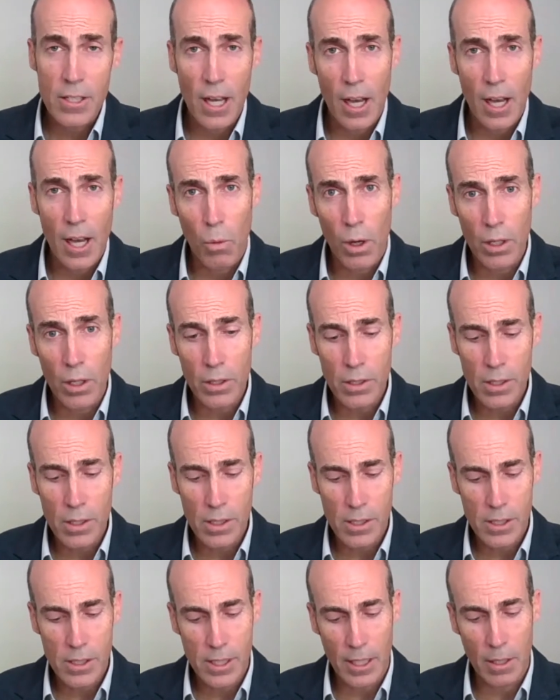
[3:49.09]

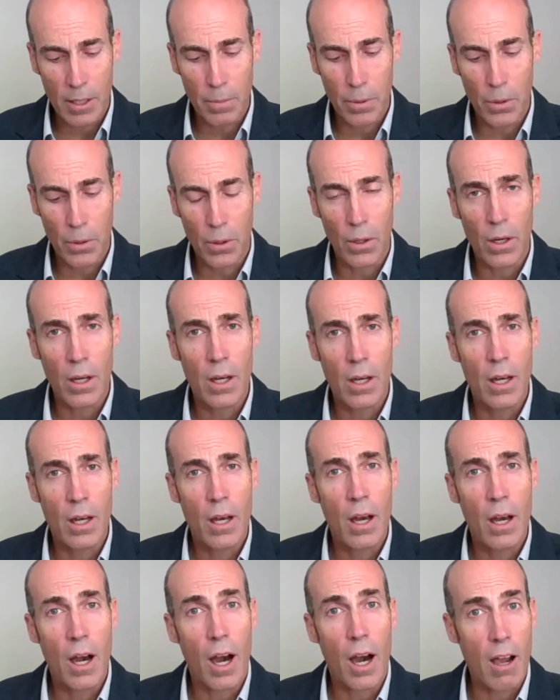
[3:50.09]
Taiwan, Singapore,
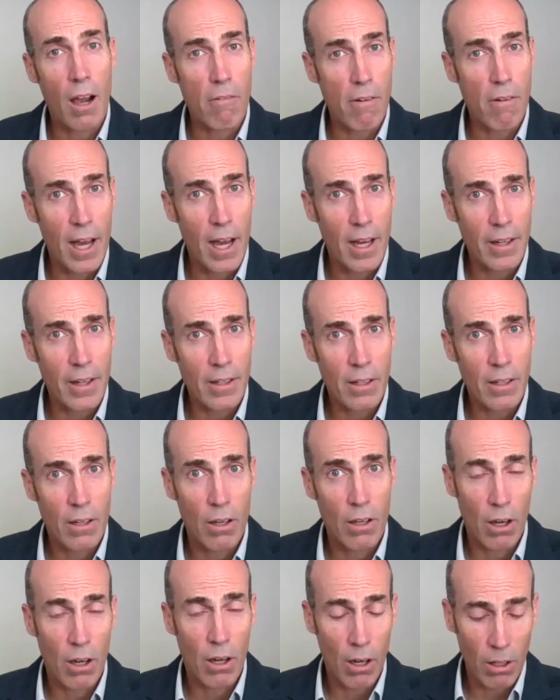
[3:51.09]
Iran,
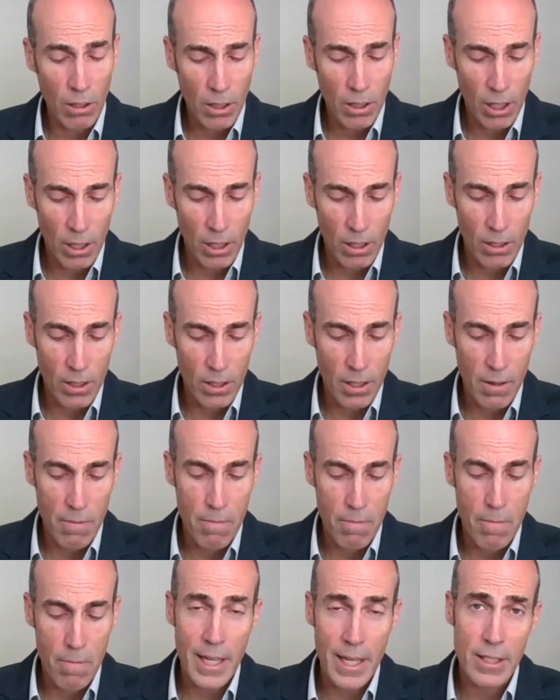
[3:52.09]
Hong
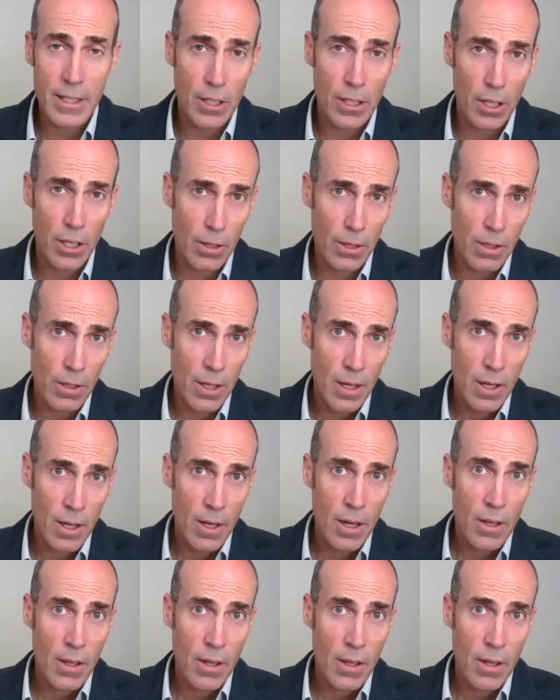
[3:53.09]
Kong, Mexico,